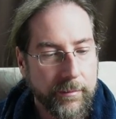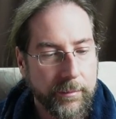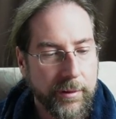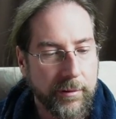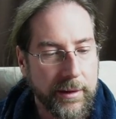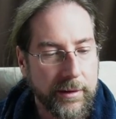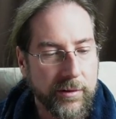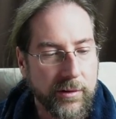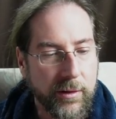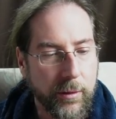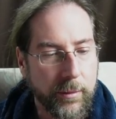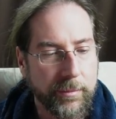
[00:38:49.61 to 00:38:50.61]
Pirelli
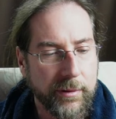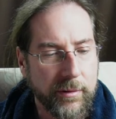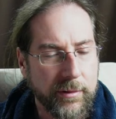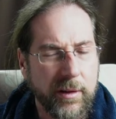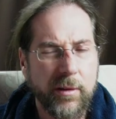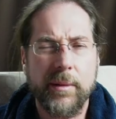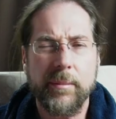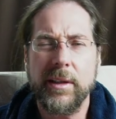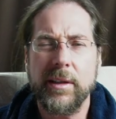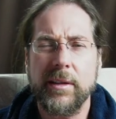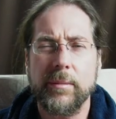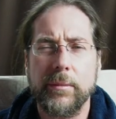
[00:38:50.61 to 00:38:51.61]
Scorpion no I
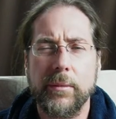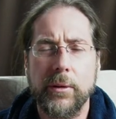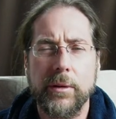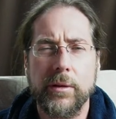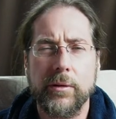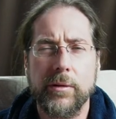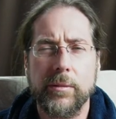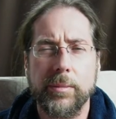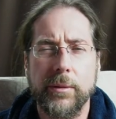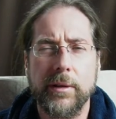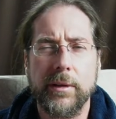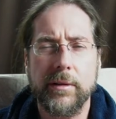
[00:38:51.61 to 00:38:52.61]
meant the
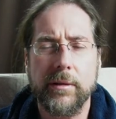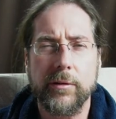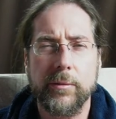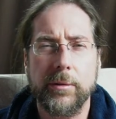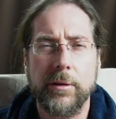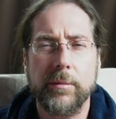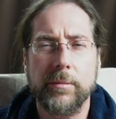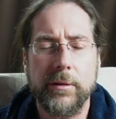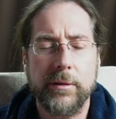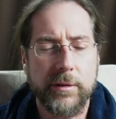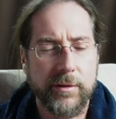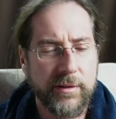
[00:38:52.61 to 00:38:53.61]
motorsport or sport
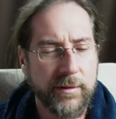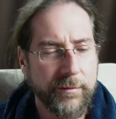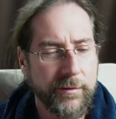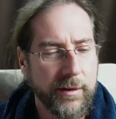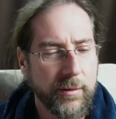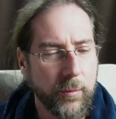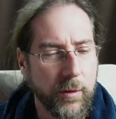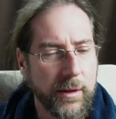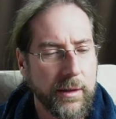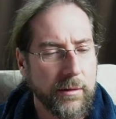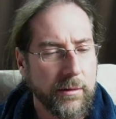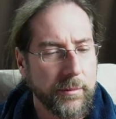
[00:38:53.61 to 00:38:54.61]
motor something
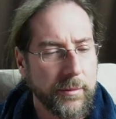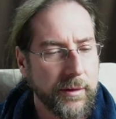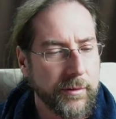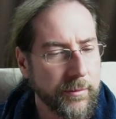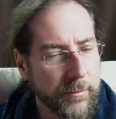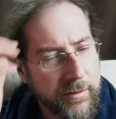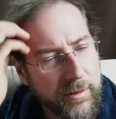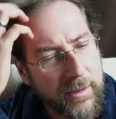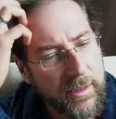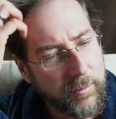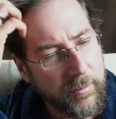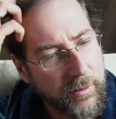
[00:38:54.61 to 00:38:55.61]
one or whatever what the
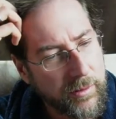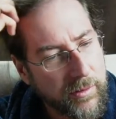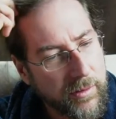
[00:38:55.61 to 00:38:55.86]
name was